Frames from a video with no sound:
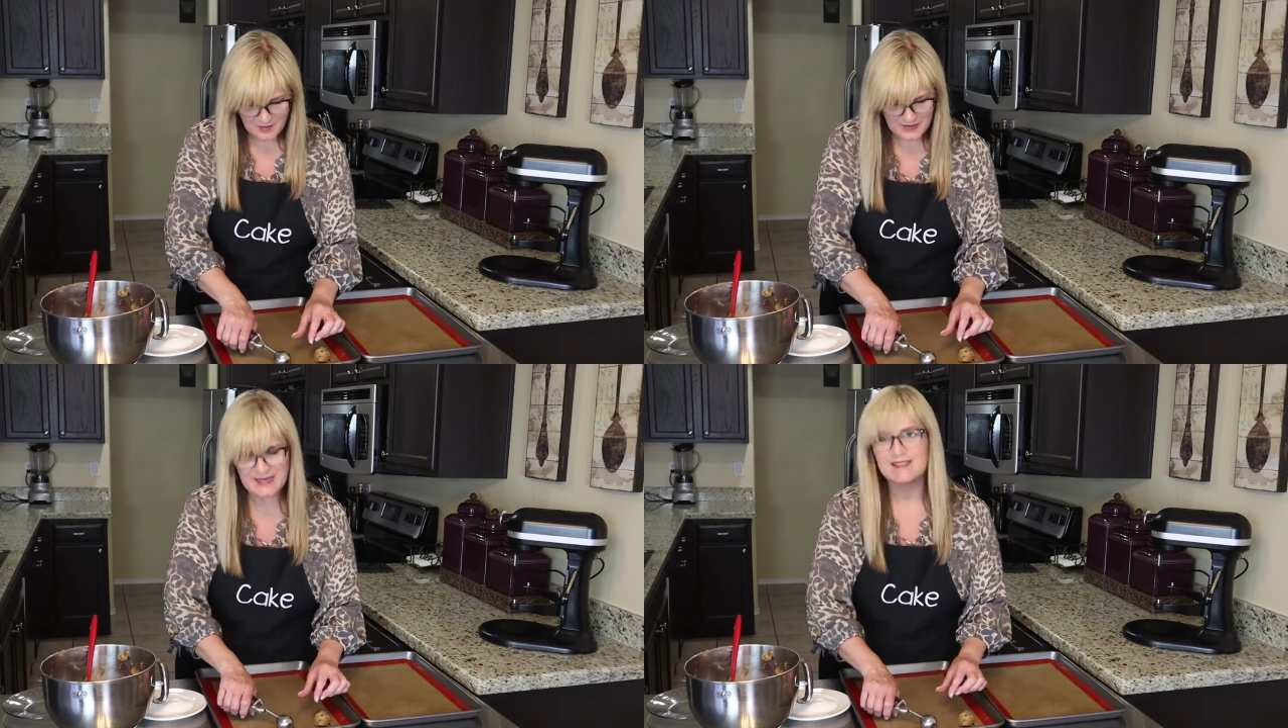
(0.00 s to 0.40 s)

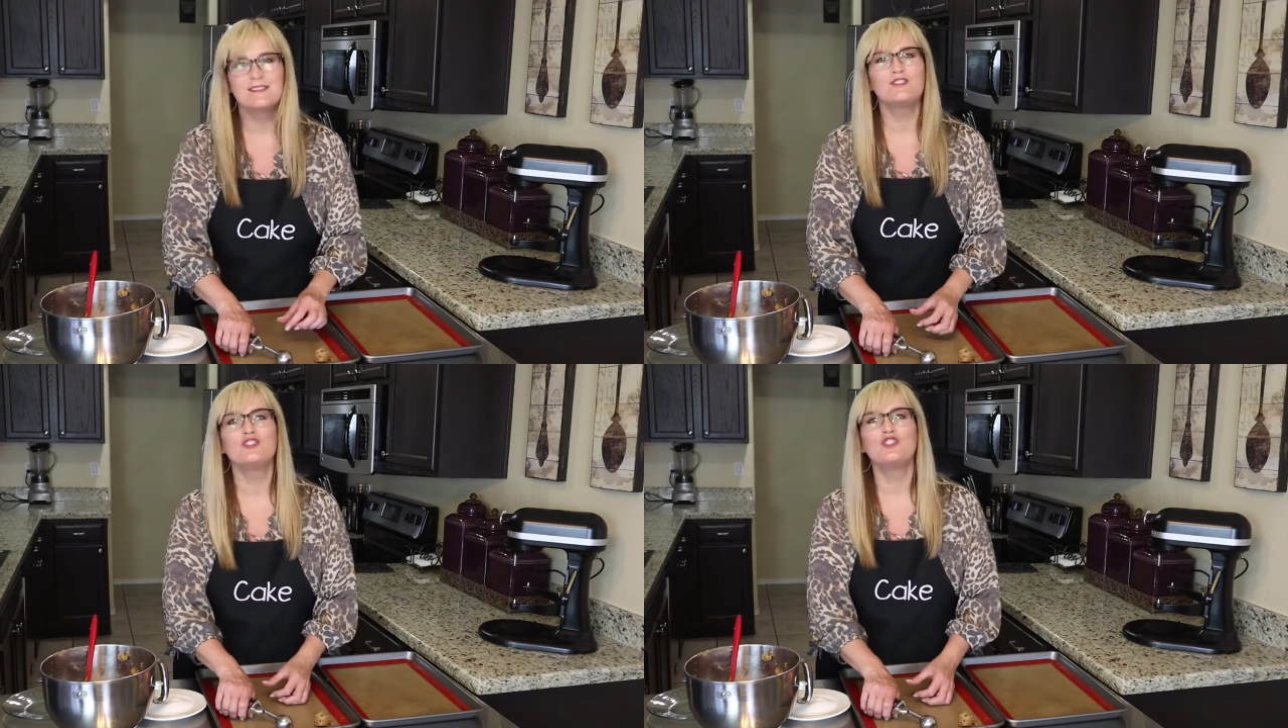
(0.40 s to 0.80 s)
but
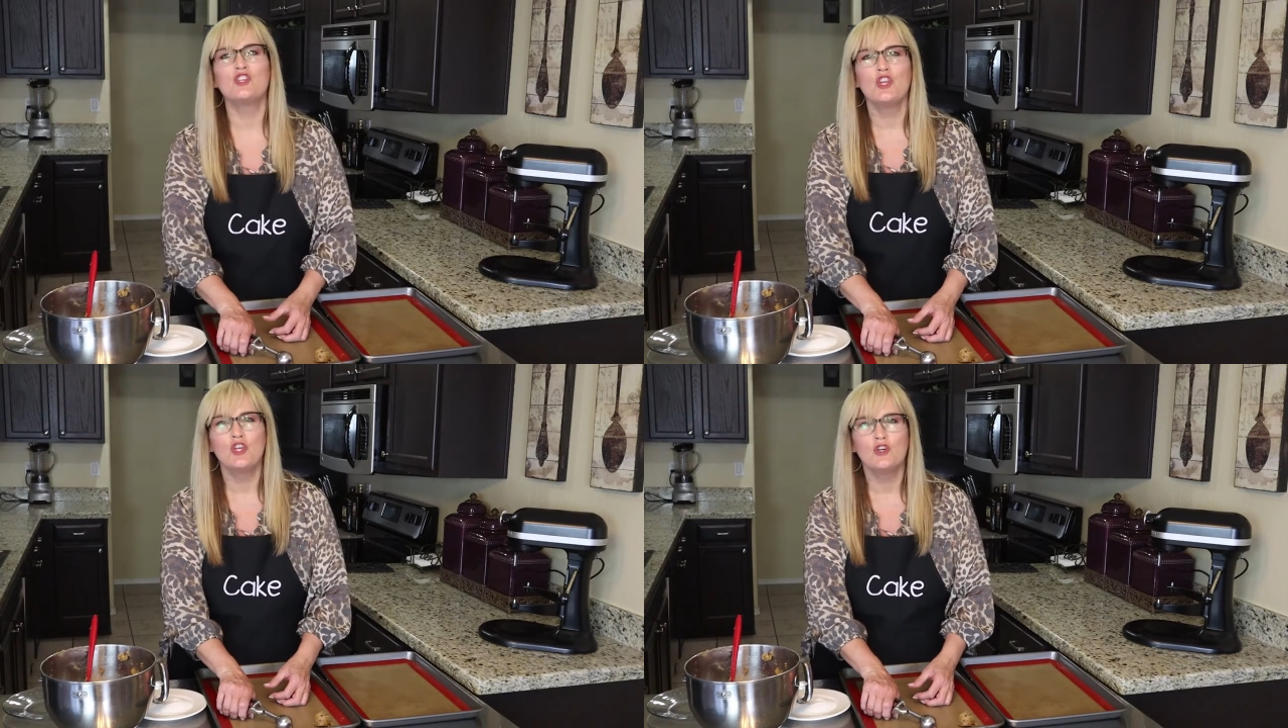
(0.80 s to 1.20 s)
it's
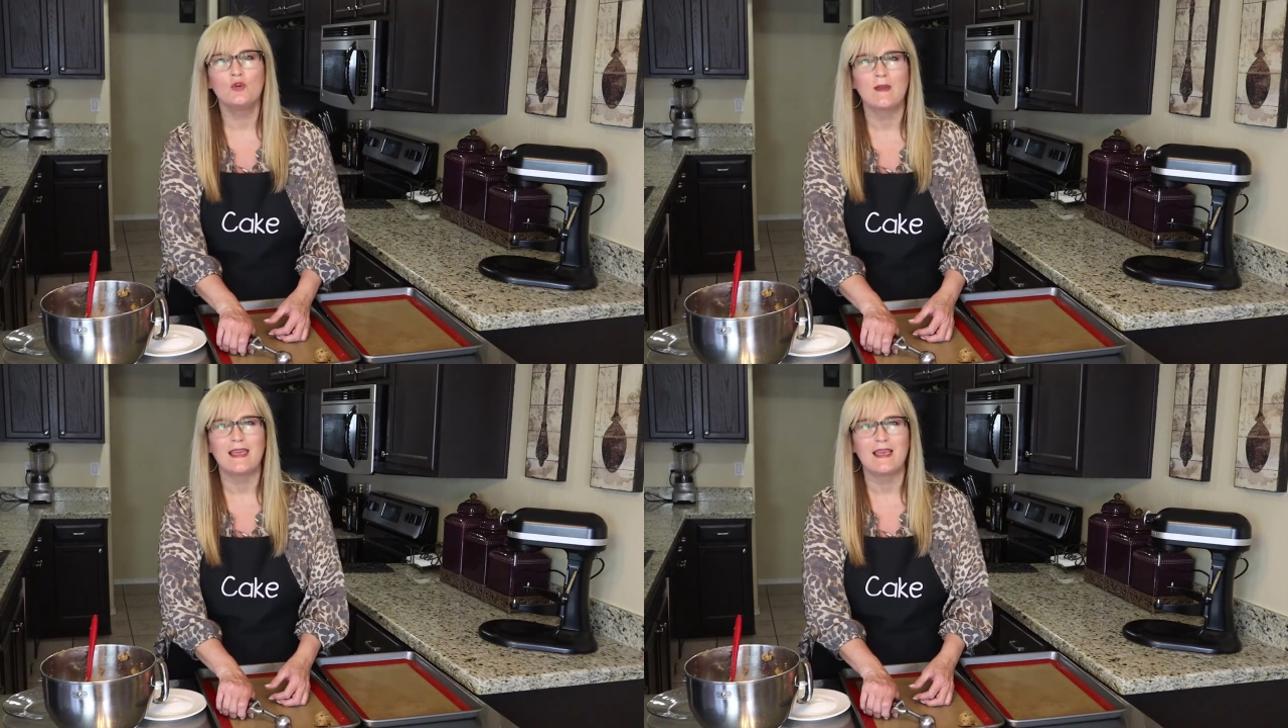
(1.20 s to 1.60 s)

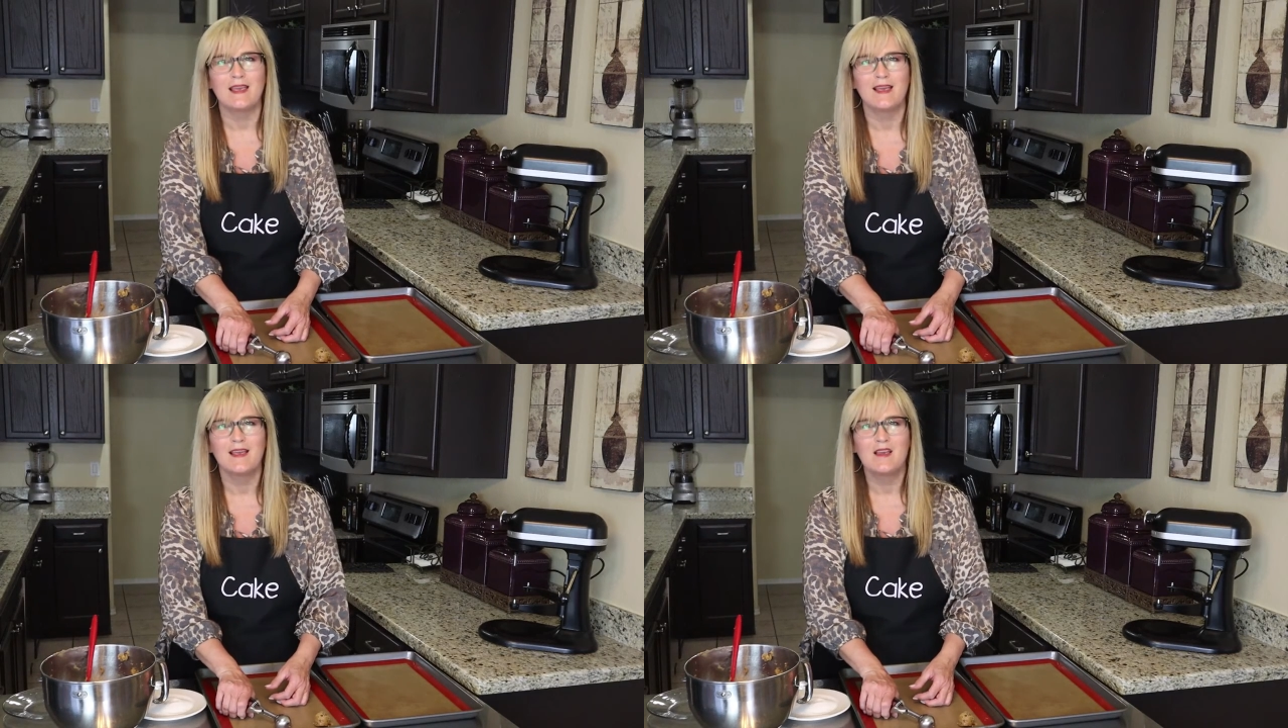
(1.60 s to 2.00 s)
chewy,
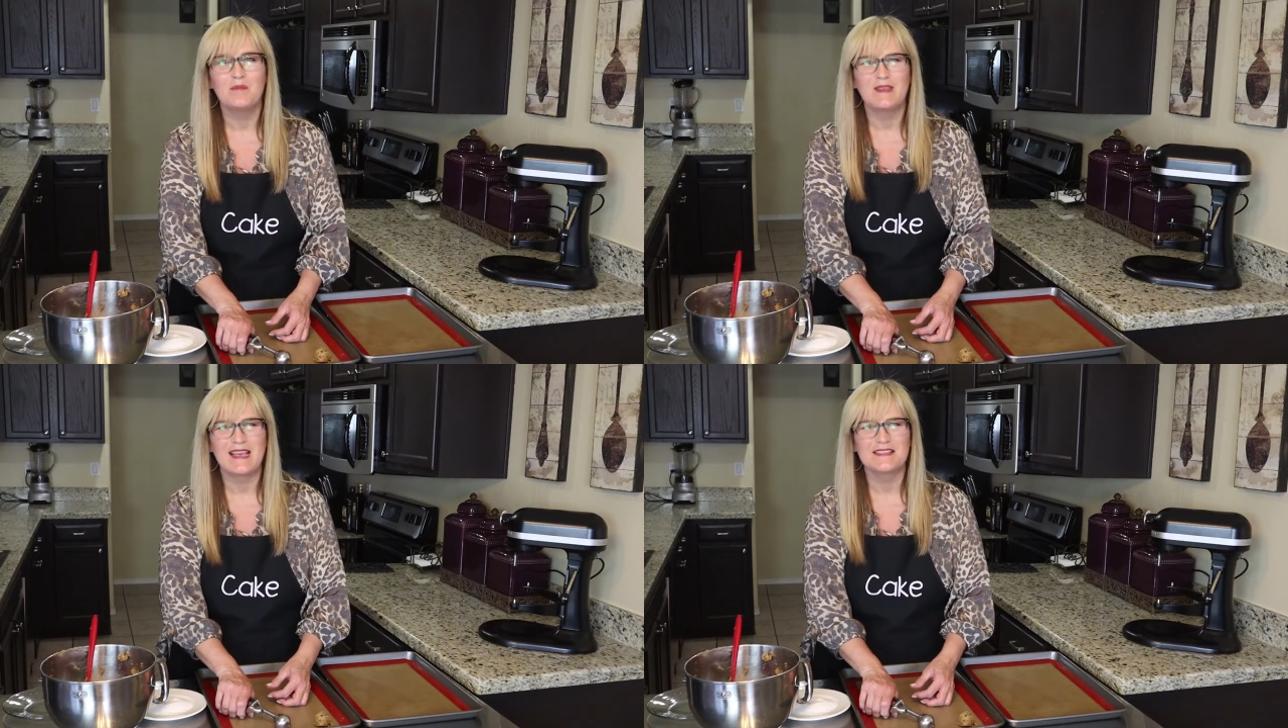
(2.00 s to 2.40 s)

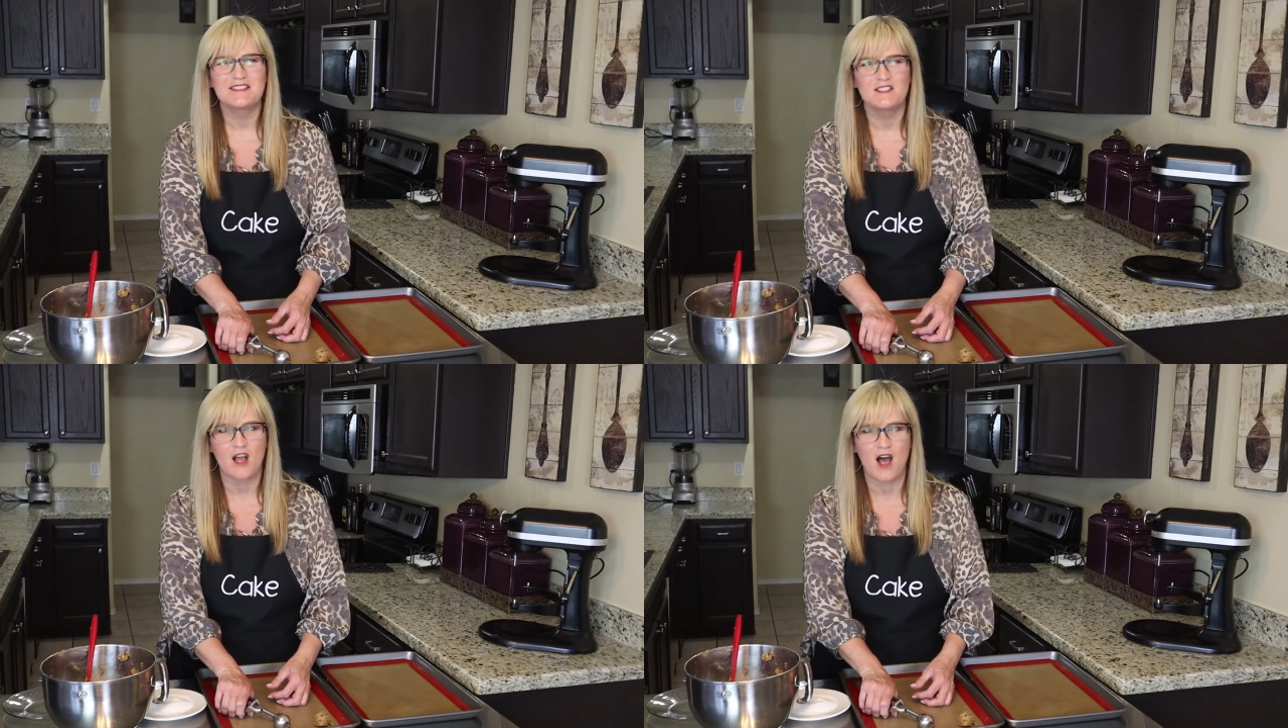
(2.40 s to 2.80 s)
but yet
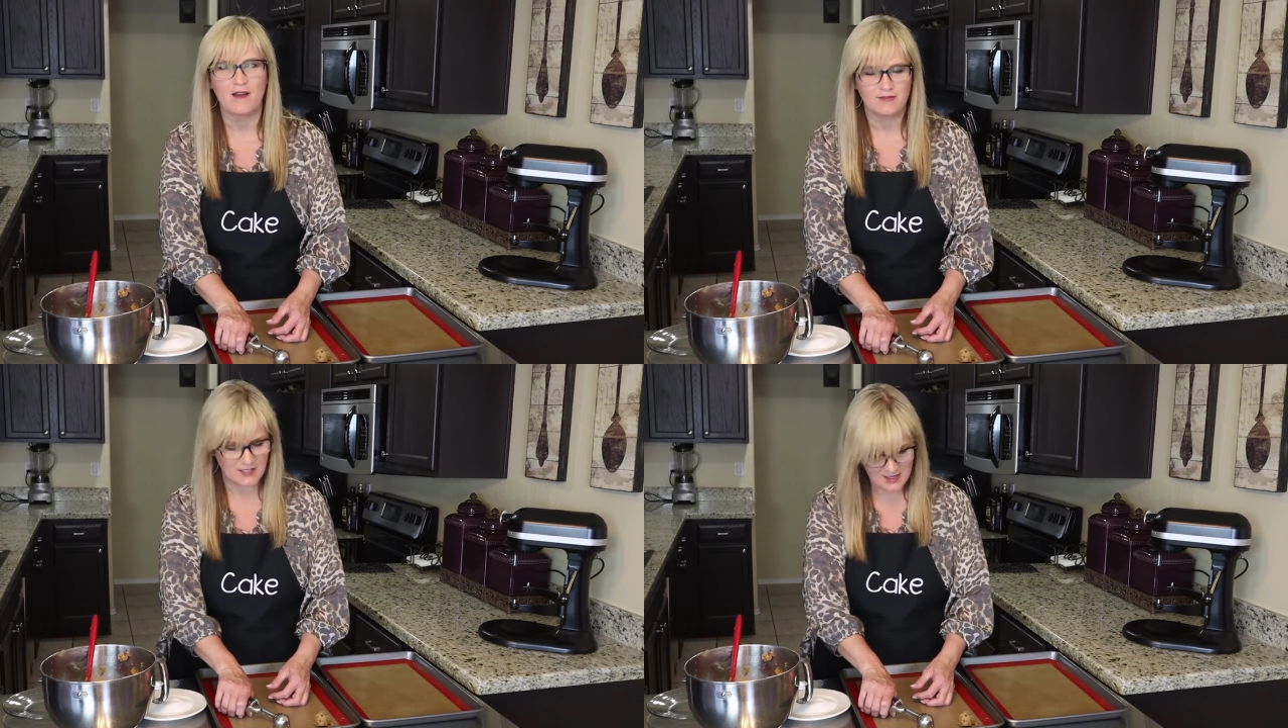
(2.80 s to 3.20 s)

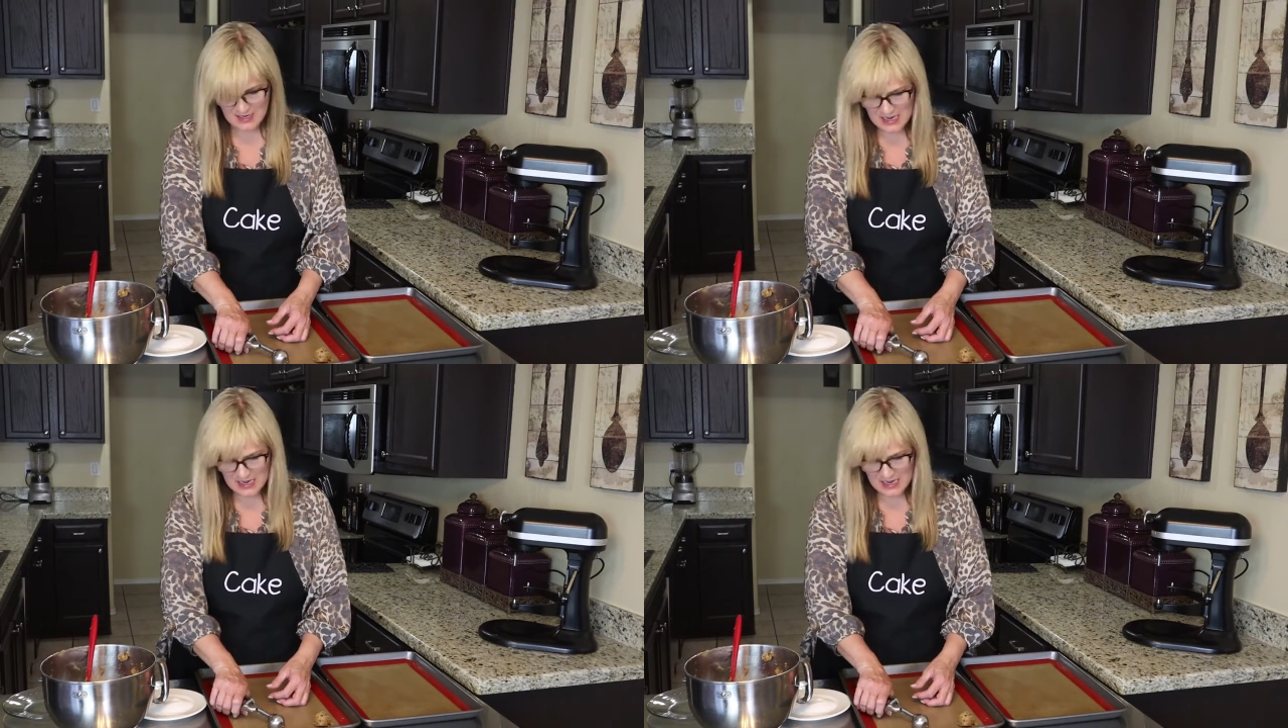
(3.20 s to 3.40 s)
soft.